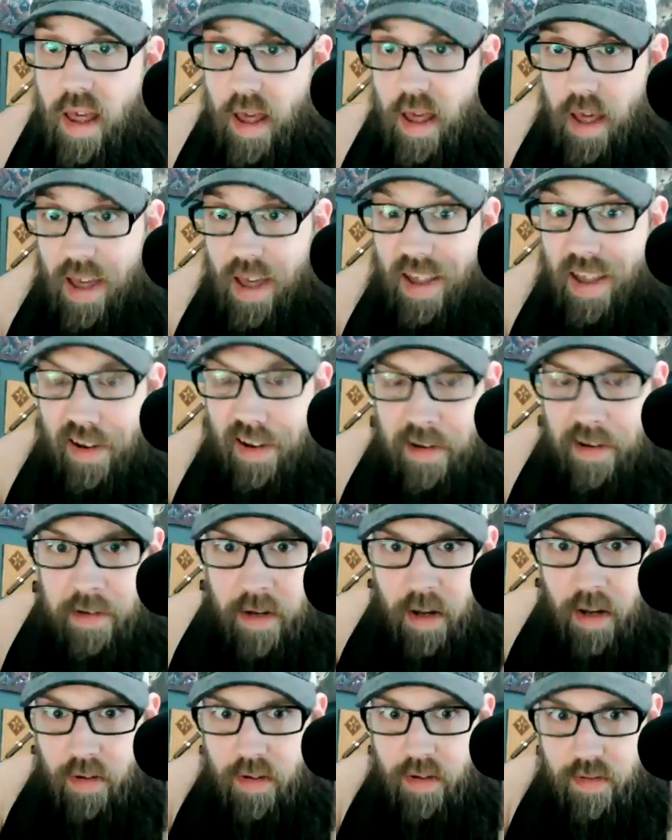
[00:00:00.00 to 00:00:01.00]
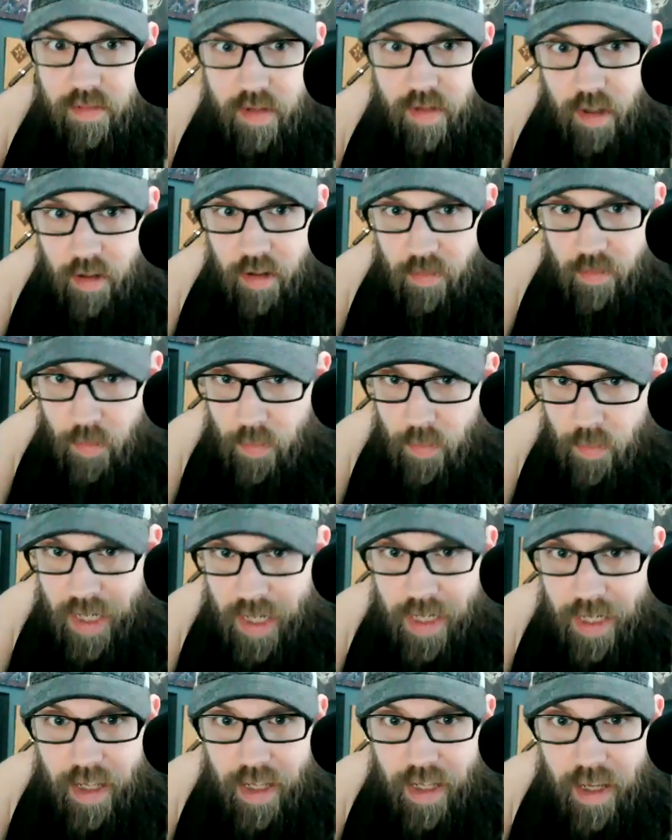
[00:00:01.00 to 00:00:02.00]
And, you know, until we
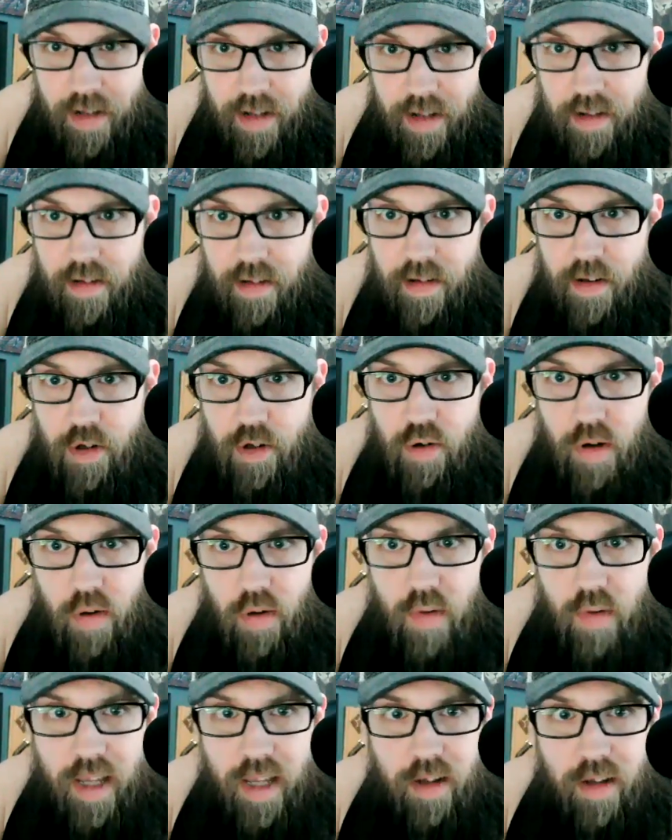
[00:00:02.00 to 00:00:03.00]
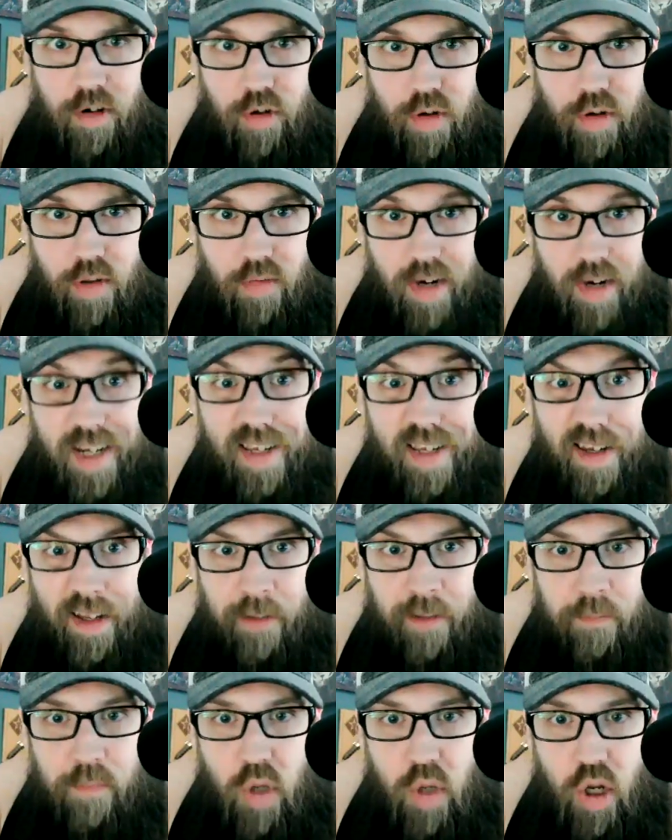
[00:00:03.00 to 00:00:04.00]
meet again, enjoy your weekend, enjoy the racing,
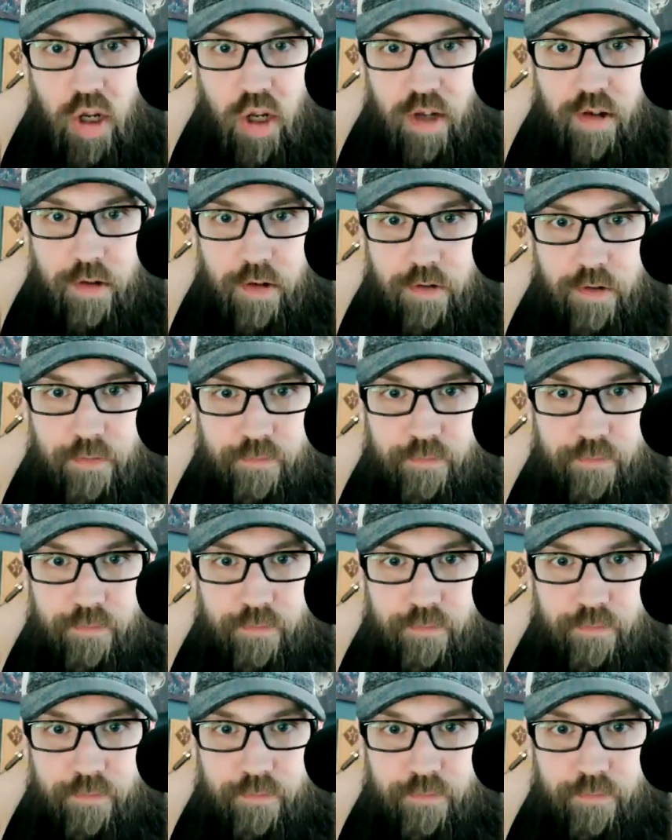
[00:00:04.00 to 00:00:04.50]
and peace.